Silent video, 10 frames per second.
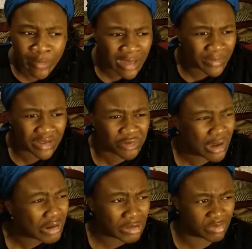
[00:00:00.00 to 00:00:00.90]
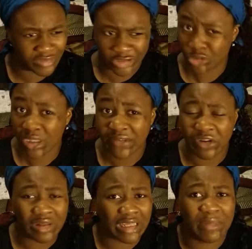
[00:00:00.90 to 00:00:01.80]
maybe you're welcome if it's short if you
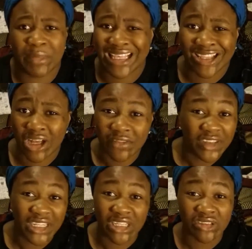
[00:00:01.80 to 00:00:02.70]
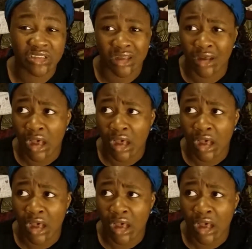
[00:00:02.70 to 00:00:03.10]
don't like me making long videos.